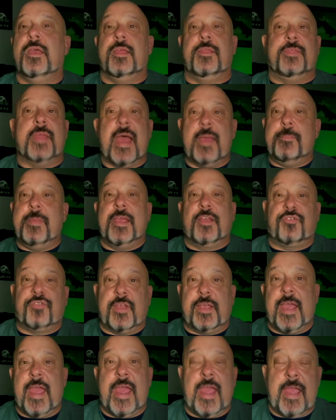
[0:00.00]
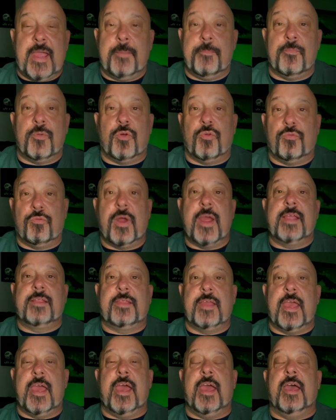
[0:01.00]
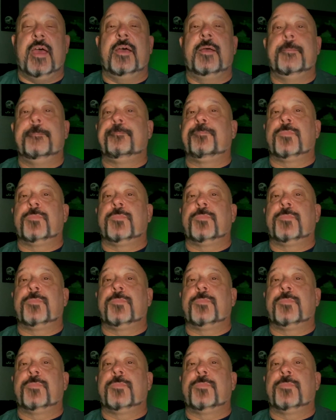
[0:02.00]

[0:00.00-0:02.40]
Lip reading: That makes the game right there